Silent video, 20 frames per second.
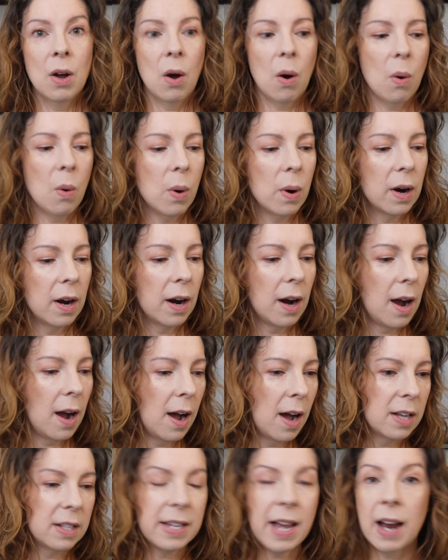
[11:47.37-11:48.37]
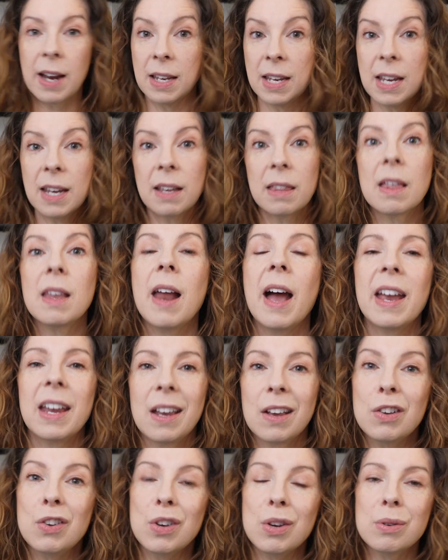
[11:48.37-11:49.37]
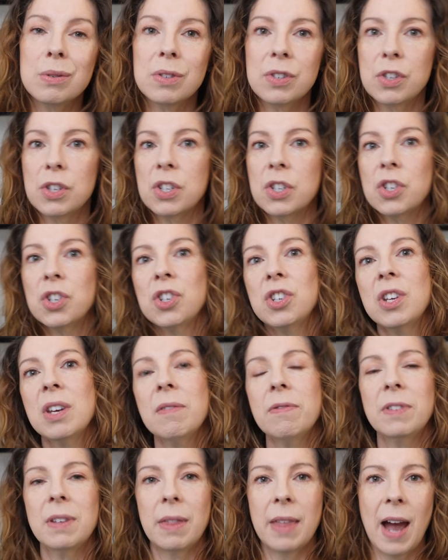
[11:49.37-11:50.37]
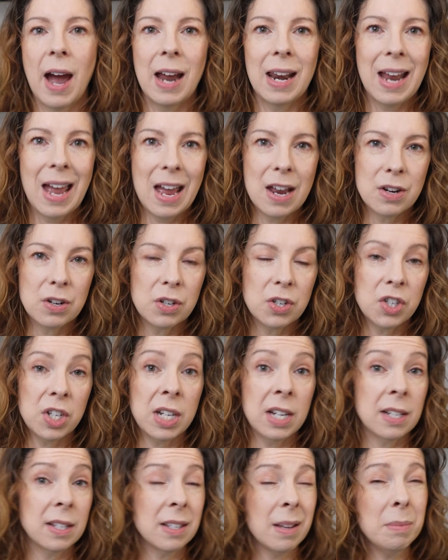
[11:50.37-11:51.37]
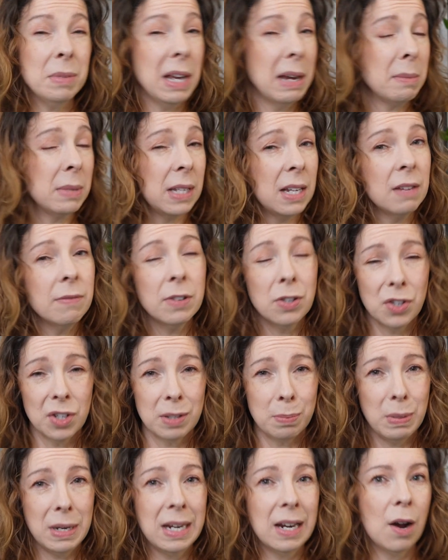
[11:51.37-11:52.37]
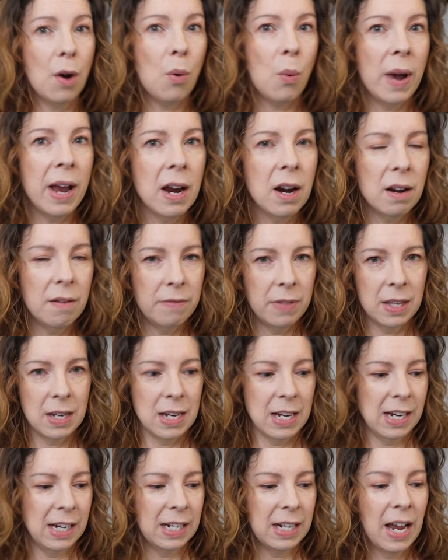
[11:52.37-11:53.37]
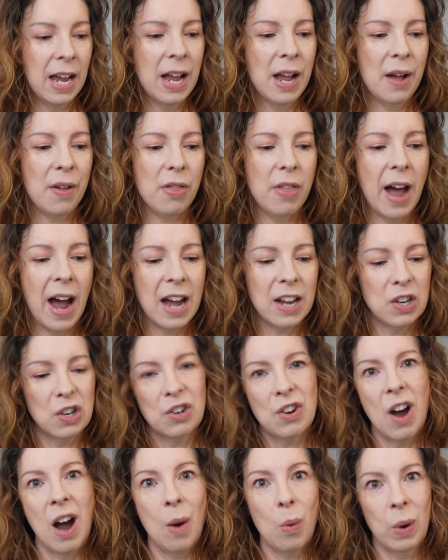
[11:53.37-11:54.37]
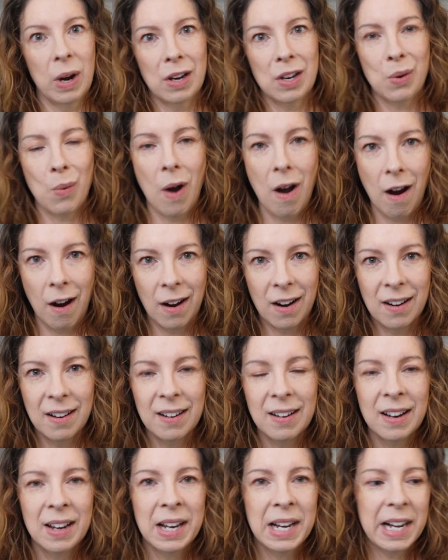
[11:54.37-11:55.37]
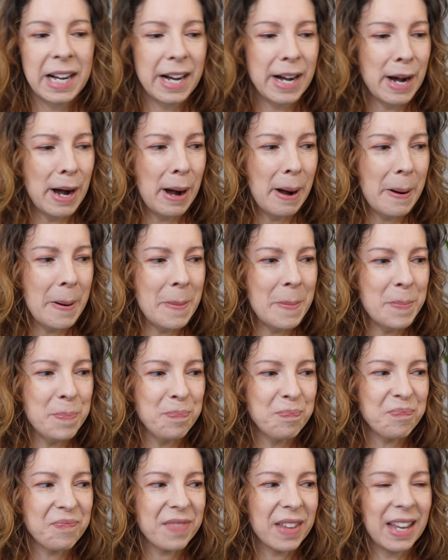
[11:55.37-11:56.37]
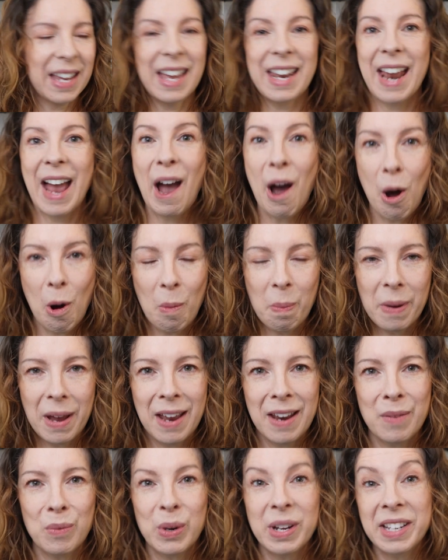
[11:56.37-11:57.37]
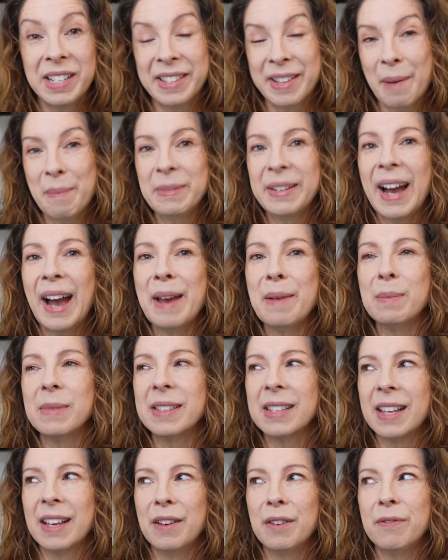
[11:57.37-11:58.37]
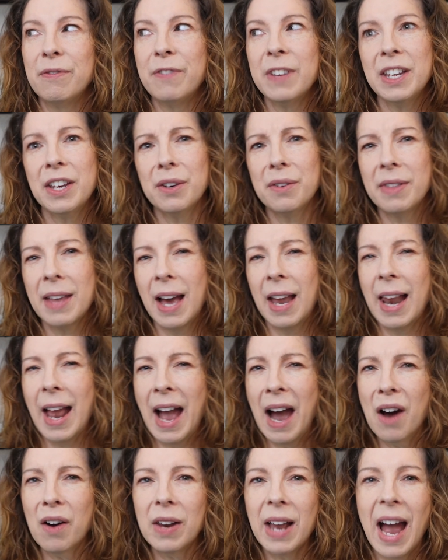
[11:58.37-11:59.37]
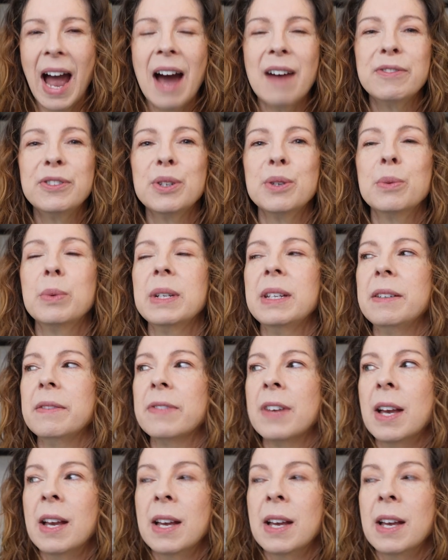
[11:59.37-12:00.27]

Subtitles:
or technique that I can use to shift that energy. And sometimes even just being aware of the need that you're not where you are can help. And we sometimes figure that out after we've